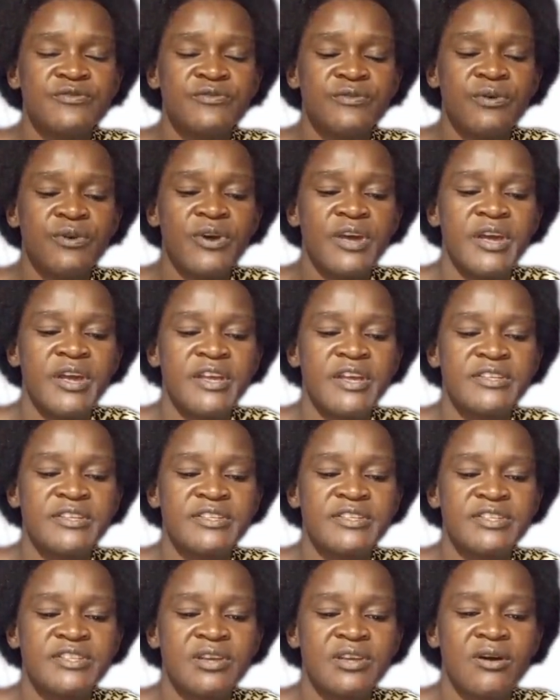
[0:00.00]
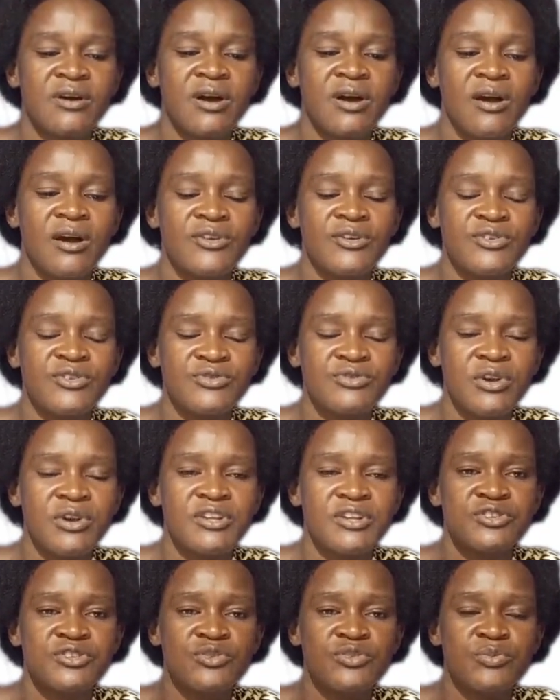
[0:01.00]
for hens
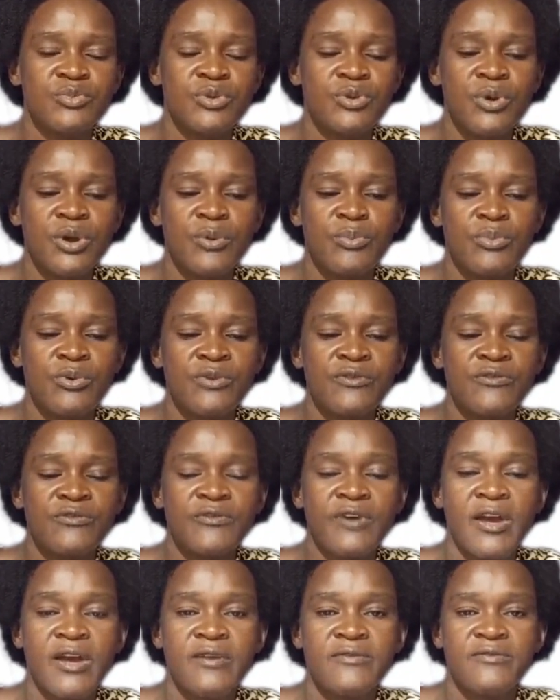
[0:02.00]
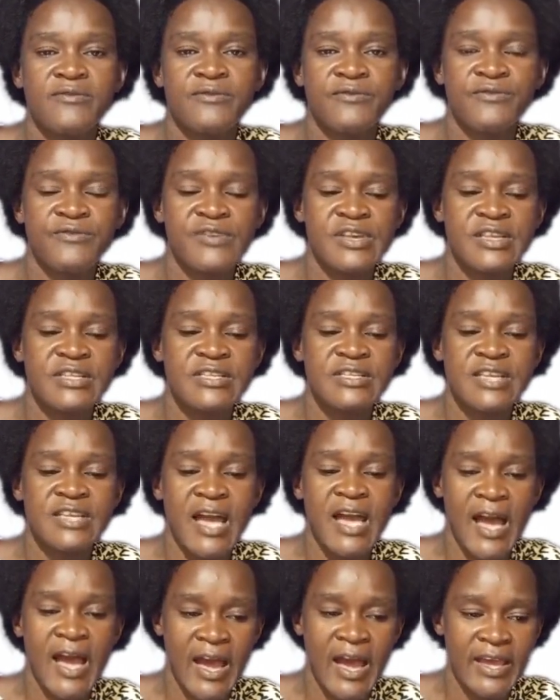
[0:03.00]
usually should be 1.5 feet
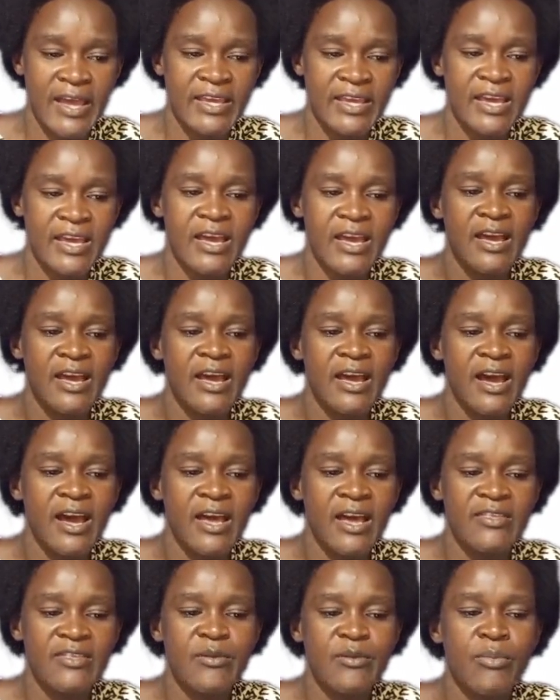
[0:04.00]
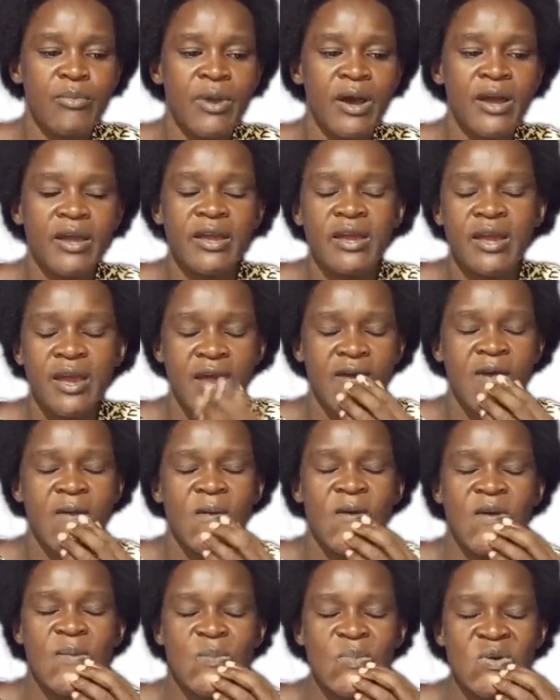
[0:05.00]
high at the back,
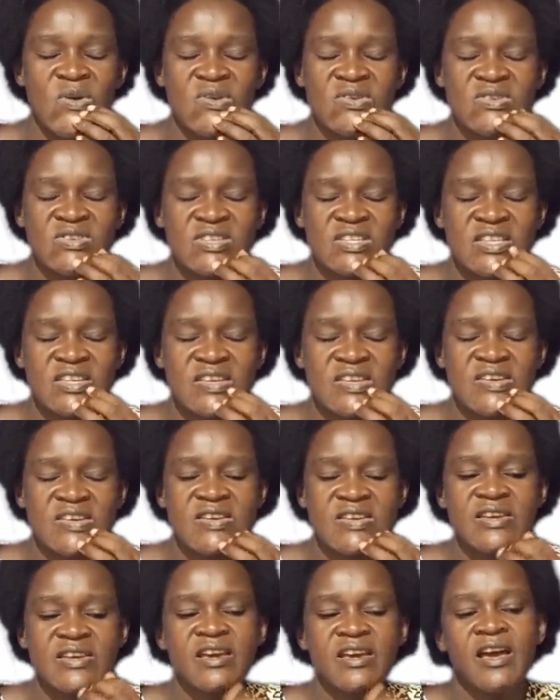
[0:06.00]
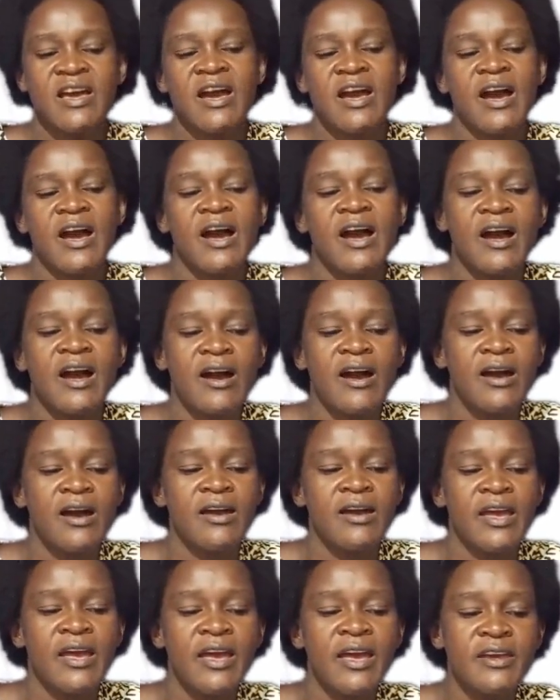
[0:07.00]

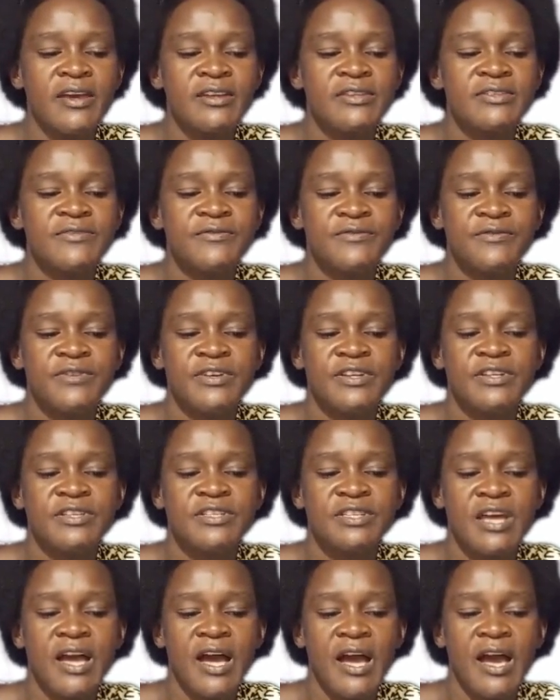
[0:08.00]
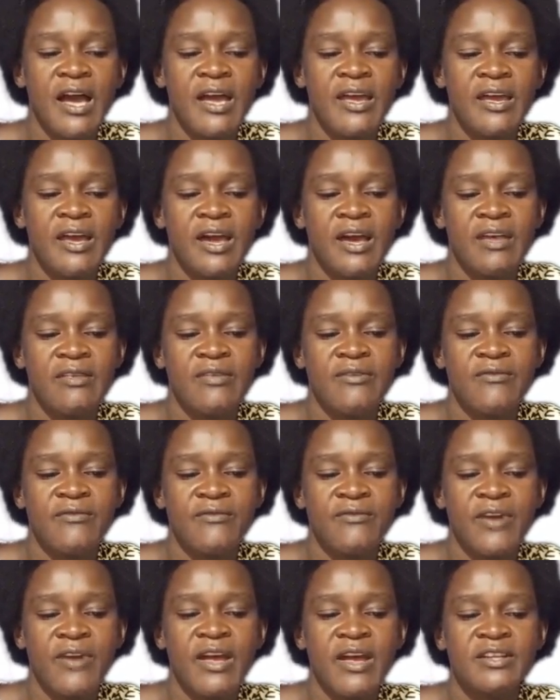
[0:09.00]
1.8 feet high at the
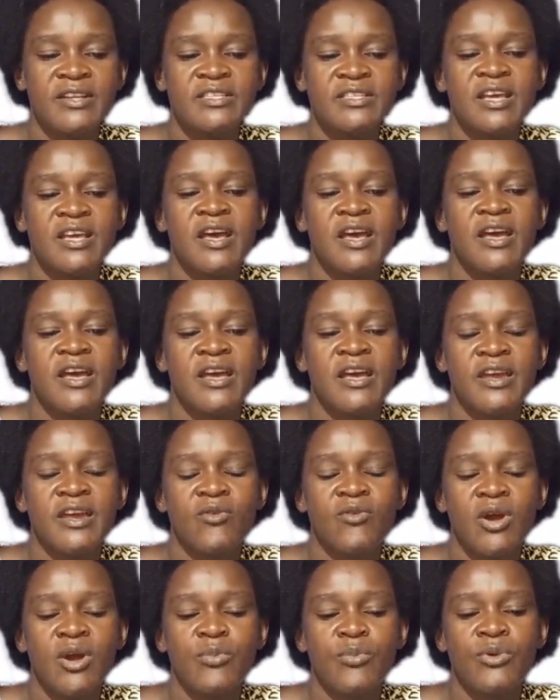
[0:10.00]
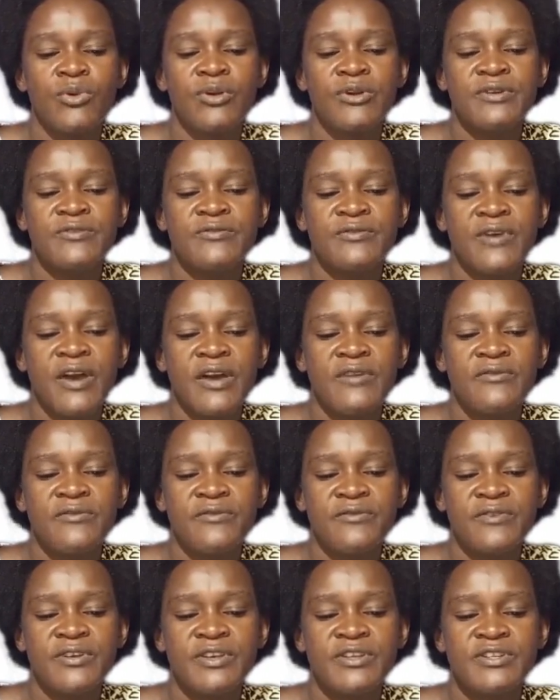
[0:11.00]
front, and 1.5
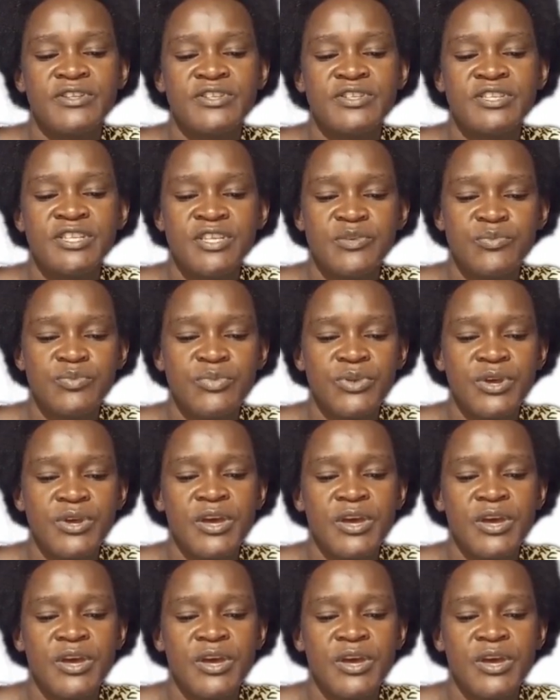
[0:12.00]
feet deep